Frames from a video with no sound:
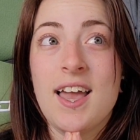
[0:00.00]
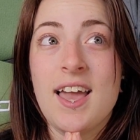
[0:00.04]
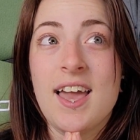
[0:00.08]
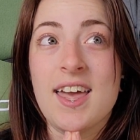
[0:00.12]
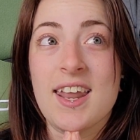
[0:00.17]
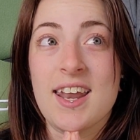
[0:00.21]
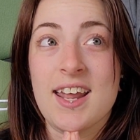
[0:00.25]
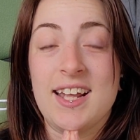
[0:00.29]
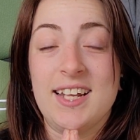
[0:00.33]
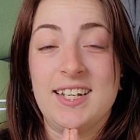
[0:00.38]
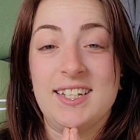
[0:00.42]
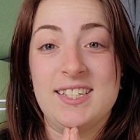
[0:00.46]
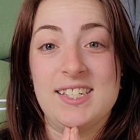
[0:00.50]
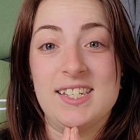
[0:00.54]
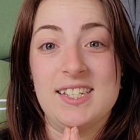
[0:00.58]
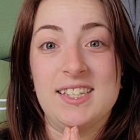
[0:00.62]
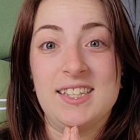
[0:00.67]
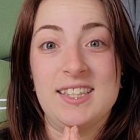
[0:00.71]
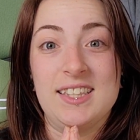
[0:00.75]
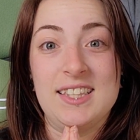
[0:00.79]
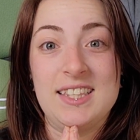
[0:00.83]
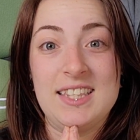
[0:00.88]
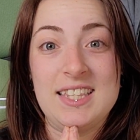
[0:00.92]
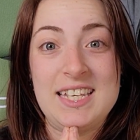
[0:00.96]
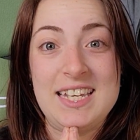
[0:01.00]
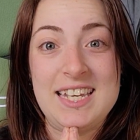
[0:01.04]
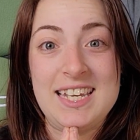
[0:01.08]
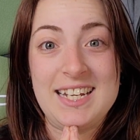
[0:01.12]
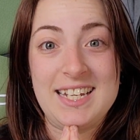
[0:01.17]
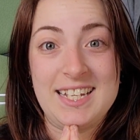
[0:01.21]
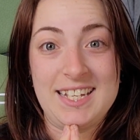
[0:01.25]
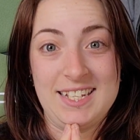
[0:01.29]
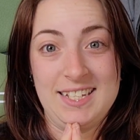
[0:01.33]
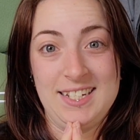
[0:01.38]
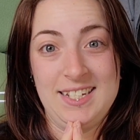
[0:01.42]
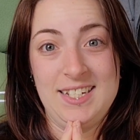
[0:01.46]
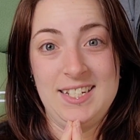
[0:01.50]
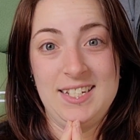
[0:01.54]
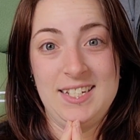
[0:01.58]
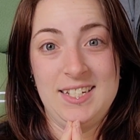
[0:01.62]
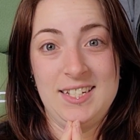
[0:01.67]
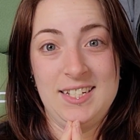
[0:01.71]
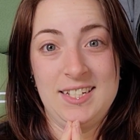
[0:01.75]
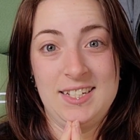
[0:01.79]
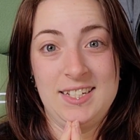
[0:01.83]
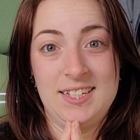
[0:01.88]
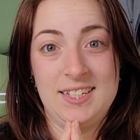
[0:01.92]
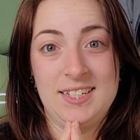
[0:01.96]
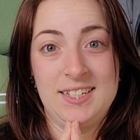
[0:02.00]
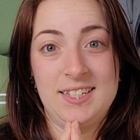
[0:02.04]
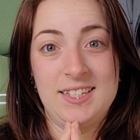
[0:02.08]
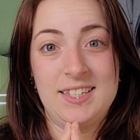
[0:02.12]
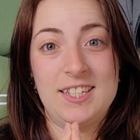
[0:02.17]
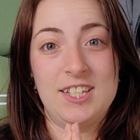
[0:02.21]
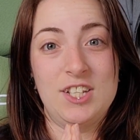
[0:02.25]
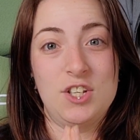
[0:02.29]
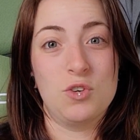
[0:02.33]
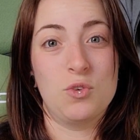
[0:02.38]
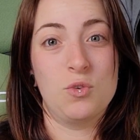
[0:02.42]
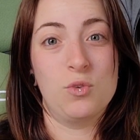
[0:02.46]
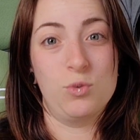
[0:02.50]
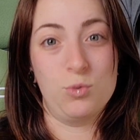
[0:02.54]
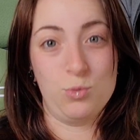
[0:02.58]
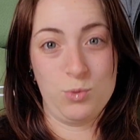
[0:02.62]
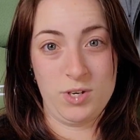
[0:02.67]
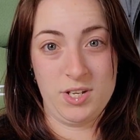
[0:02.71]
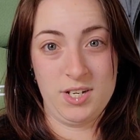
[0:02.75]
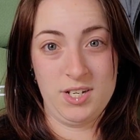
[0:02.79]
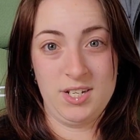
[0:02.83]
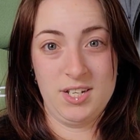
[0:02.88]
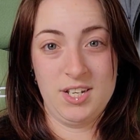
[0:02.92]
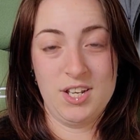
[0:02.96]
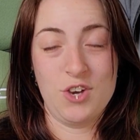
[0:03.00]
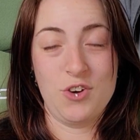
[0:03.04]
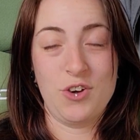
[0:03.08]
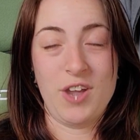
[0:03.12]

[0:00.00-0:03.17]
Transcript: And I deleted the old one,